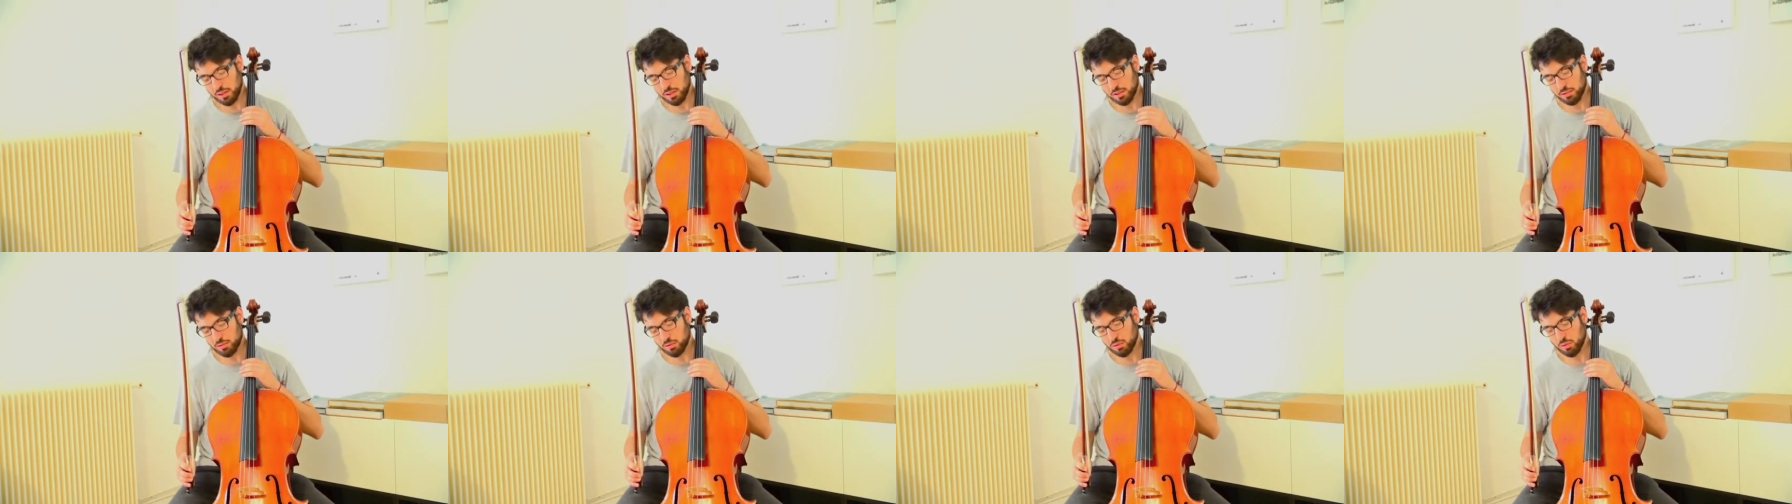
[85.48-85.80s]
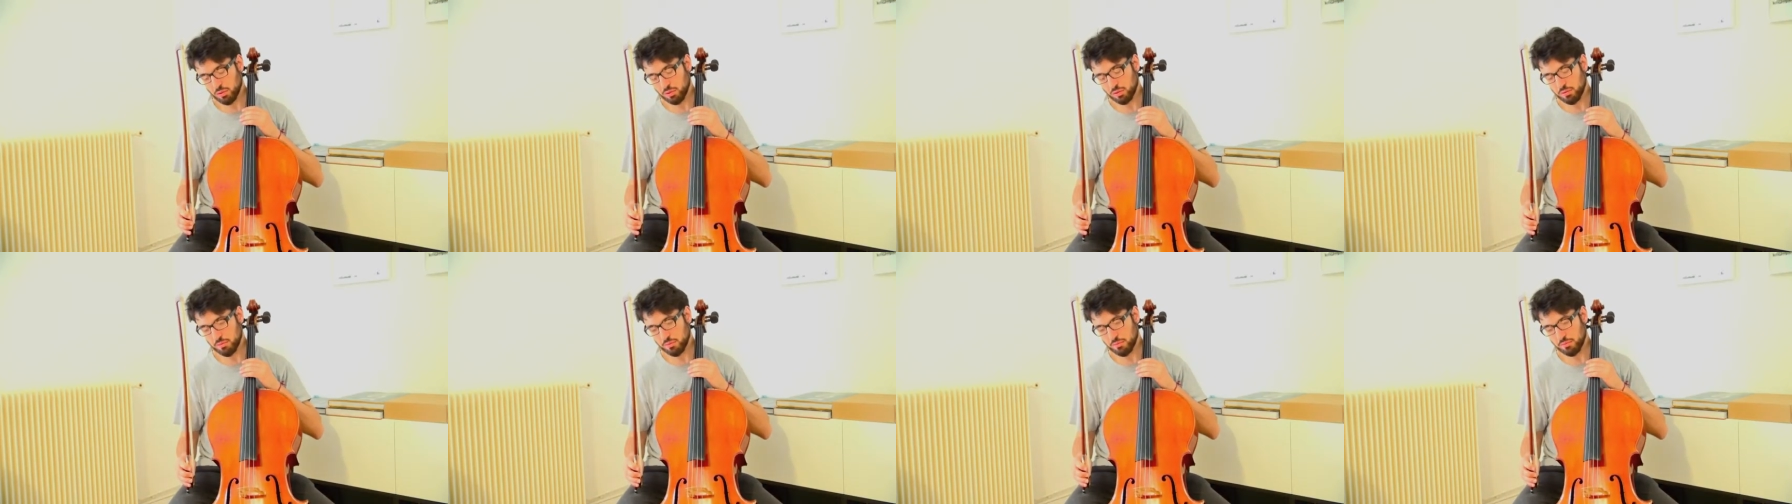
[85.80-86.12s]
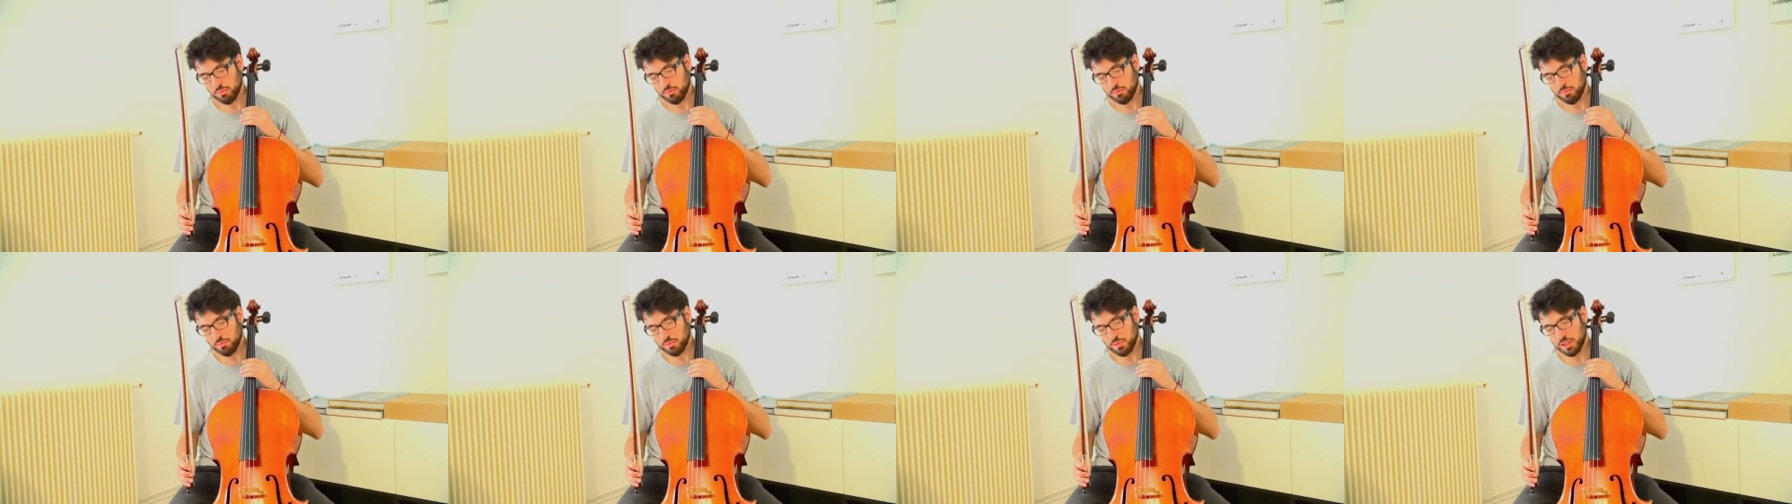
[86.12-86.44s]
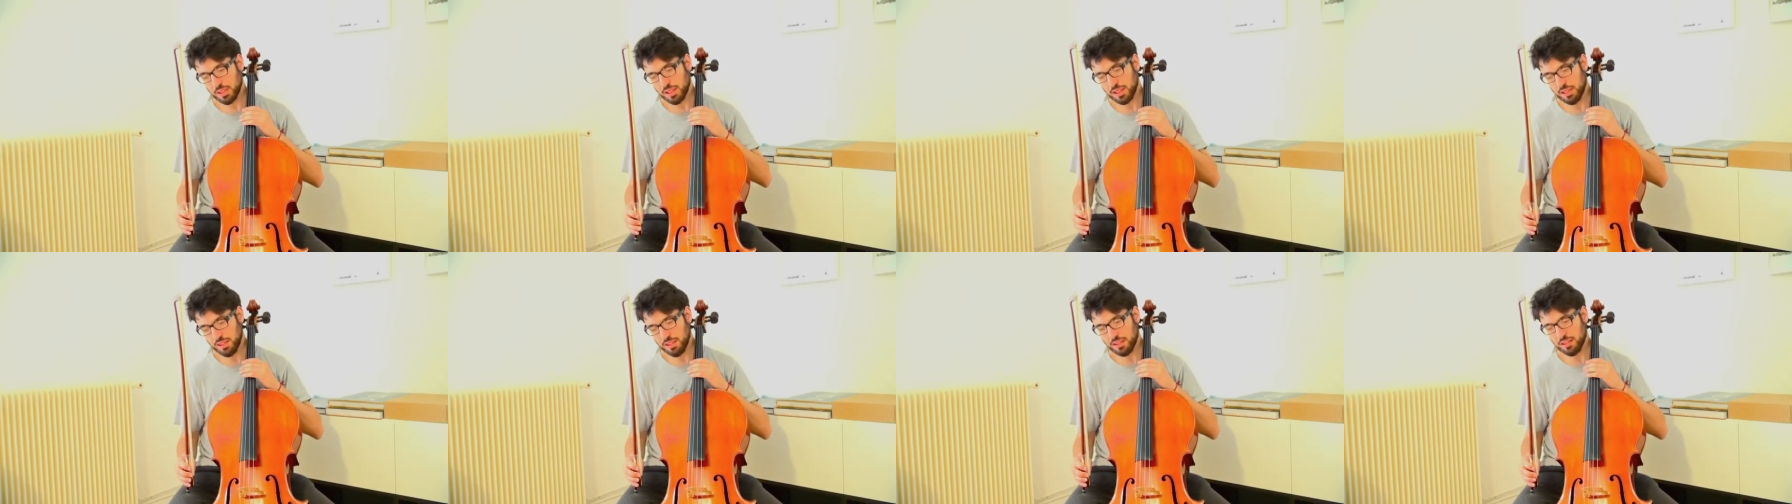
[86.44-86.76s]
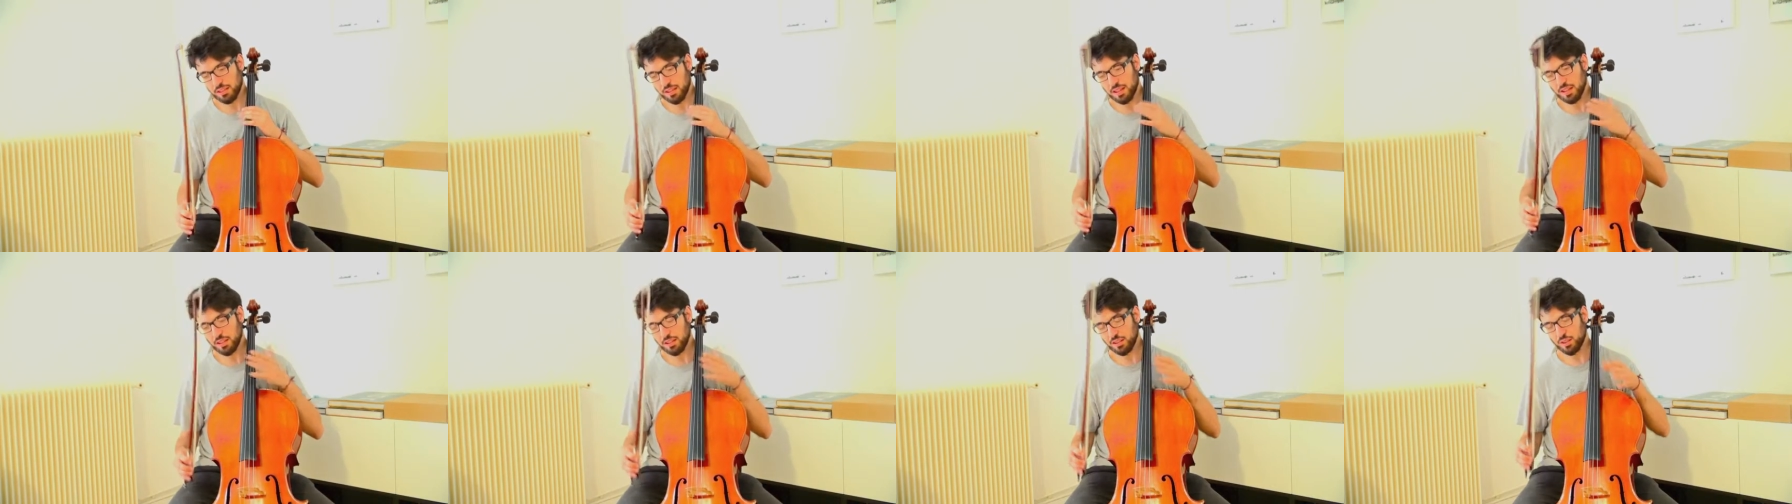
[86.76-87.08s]
so he
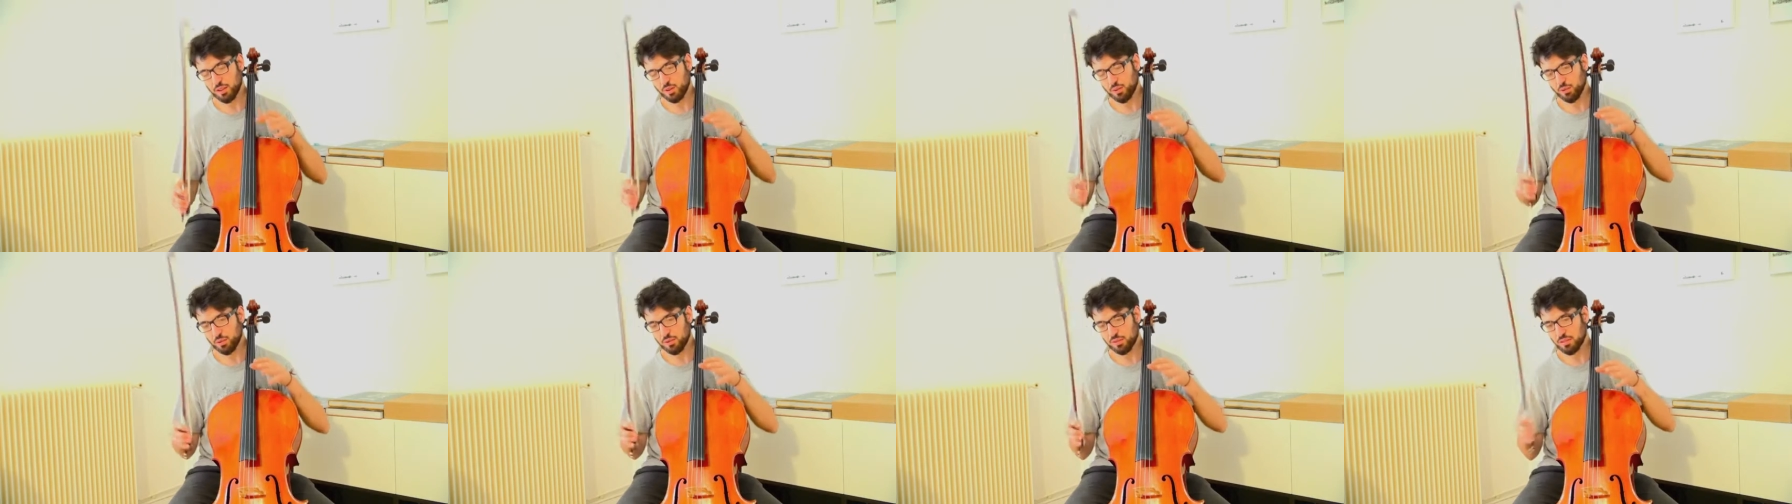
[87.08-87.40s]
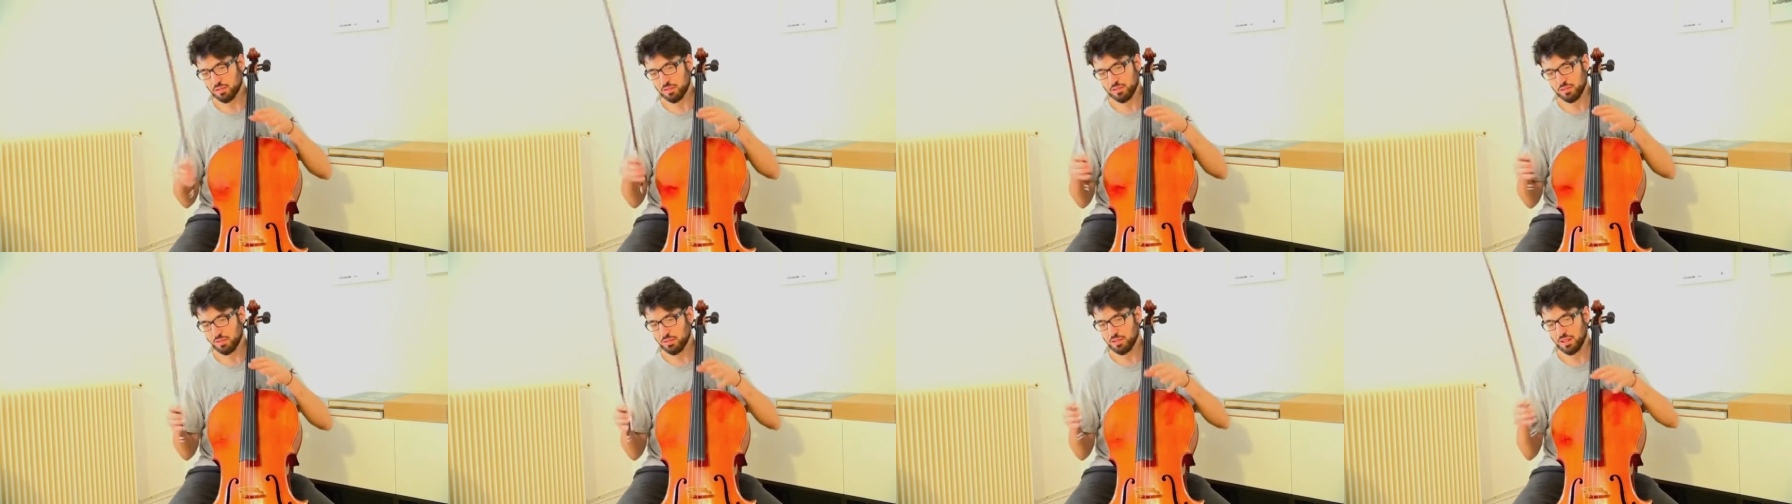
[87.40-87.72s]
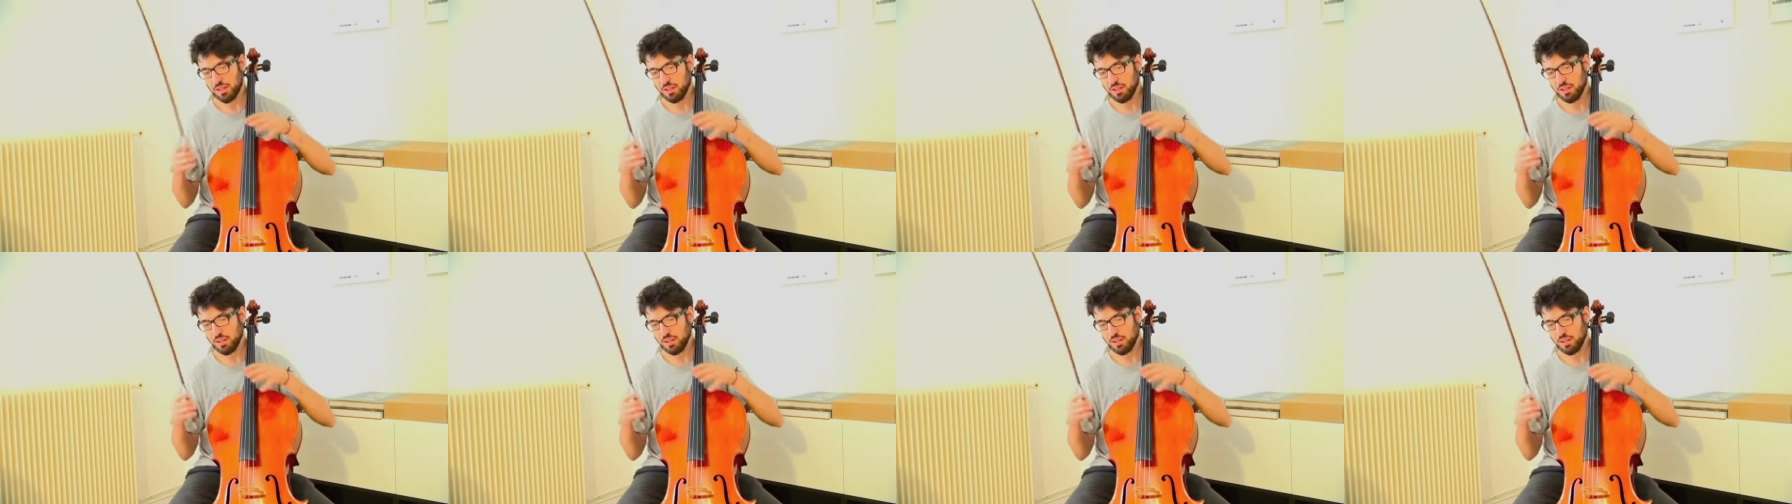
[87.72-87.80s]
then uses